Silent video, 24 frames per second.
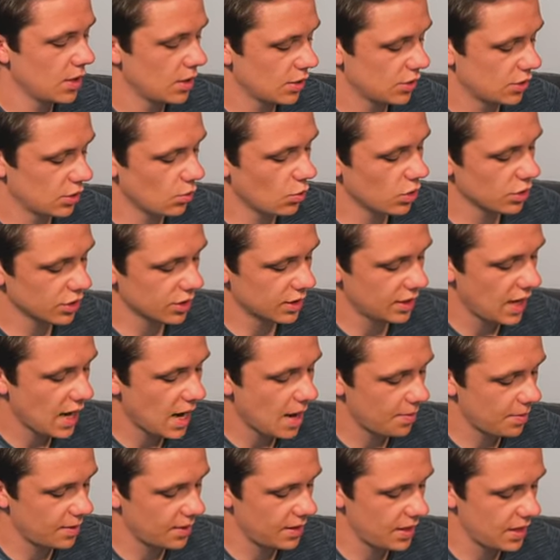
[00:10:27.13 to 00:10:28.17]
so what's going to
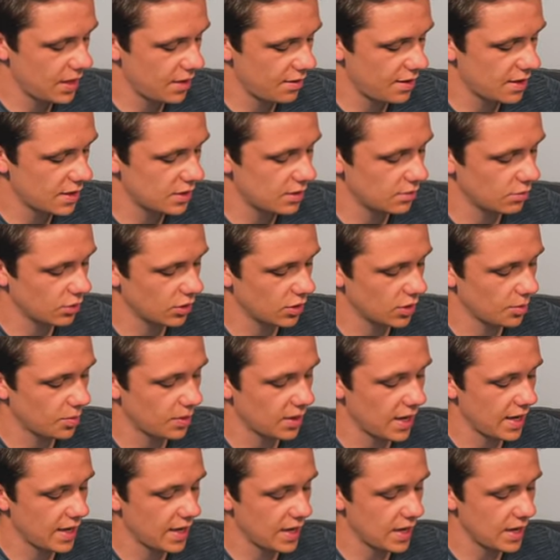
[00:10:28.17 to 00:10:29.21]
happen here is we're going to
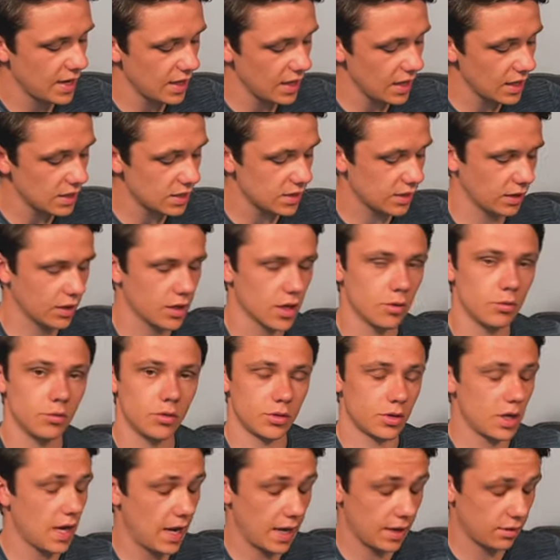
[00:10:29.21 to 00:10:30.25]
play into the
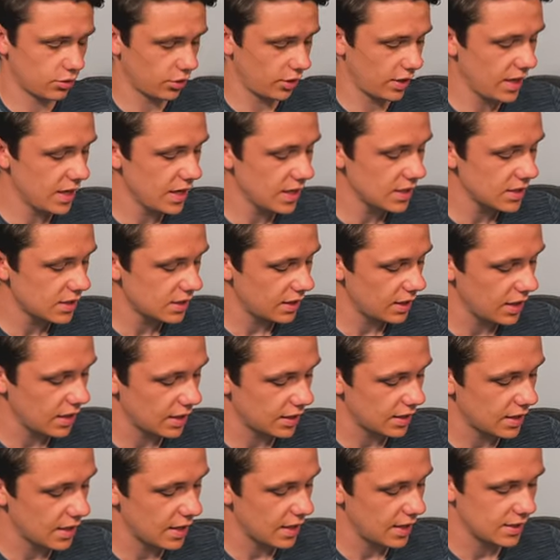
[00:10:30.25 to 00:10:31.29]

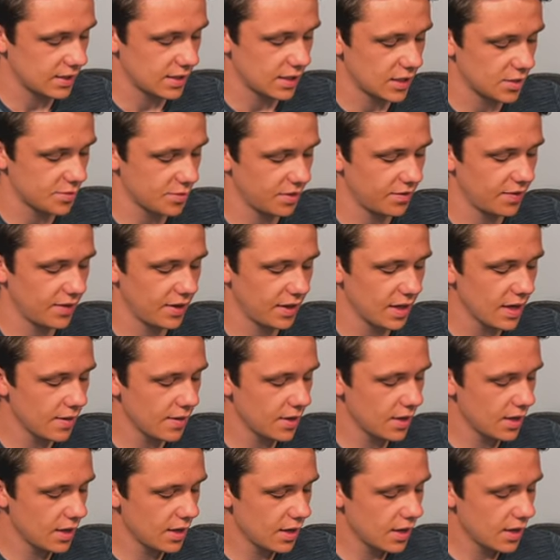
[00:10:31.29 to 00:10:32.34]
centre midfielder.
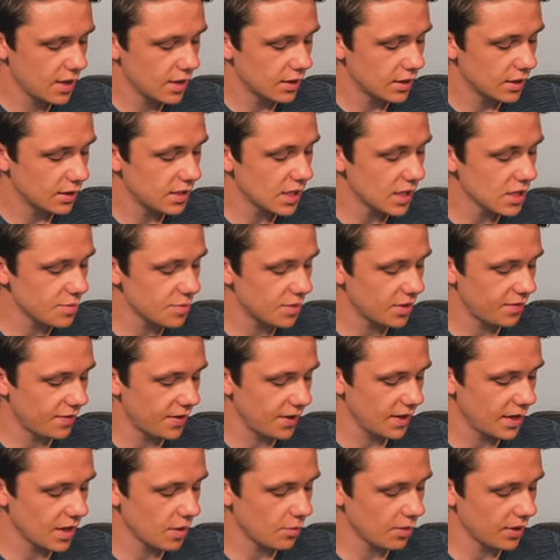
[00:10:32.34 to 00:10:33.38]
The centre
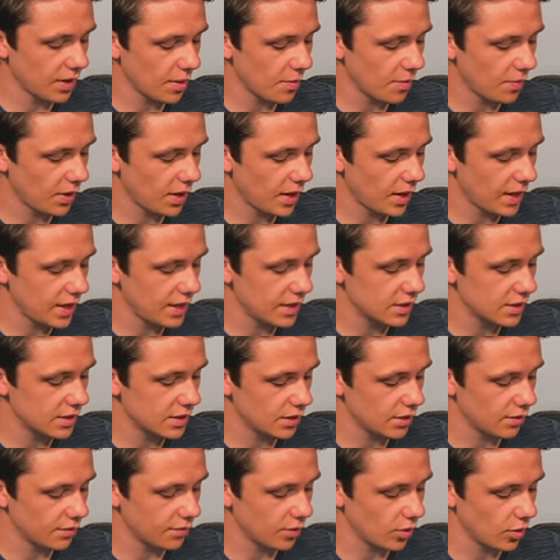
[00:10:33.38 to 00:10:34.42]
midfielder, we're then playing
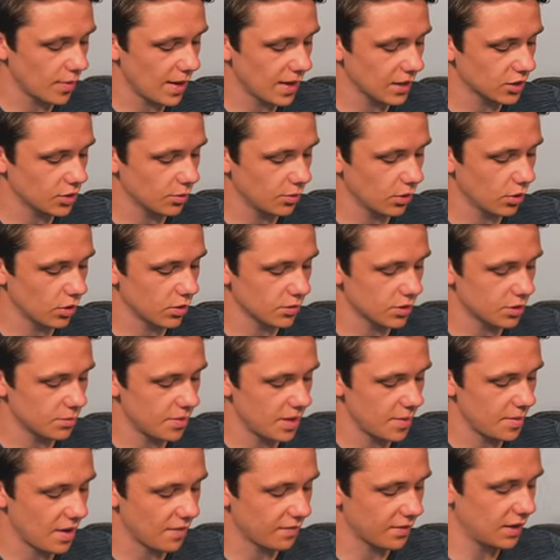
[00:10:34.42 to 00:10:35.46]
to the fullback, so we're looking to
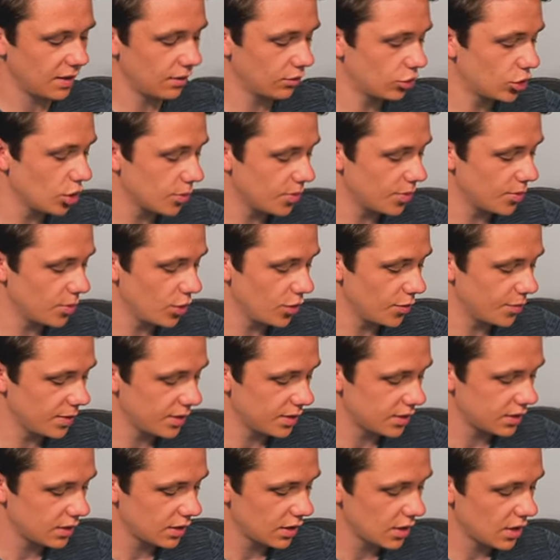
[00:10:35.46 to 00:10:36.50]
maybe have a little double
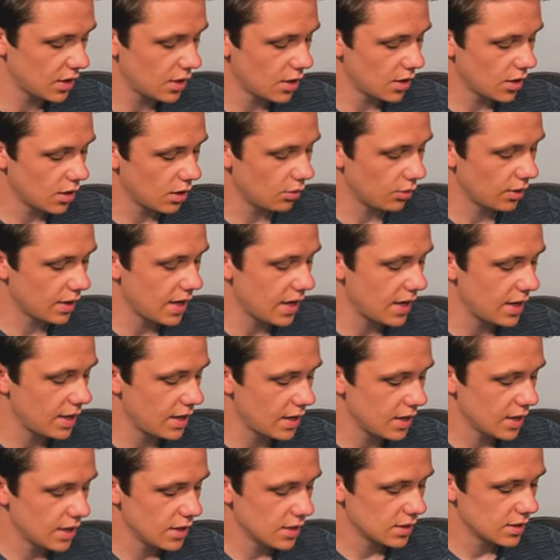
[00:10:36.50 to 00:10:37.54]
movement, okay,
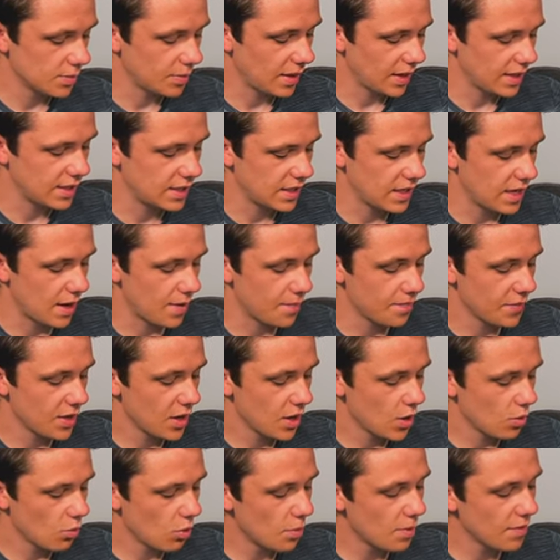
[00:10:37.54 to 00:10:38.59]
to play into here.
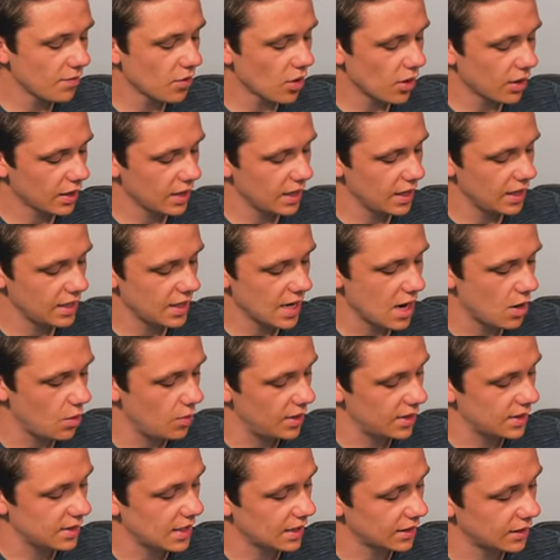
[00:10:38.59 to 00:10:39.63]
What we've got here now
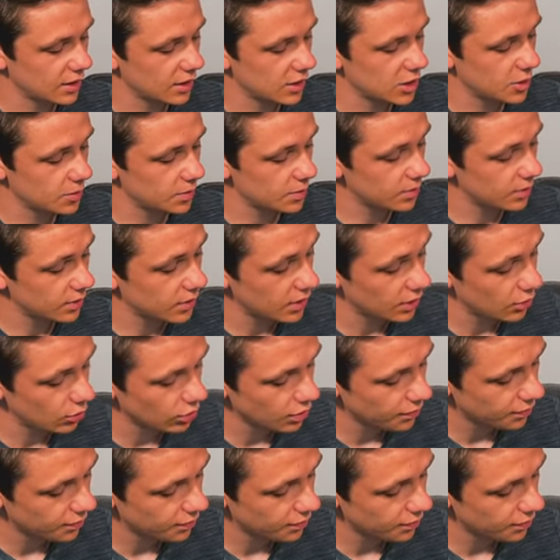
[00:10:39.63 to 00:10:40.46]
is that the other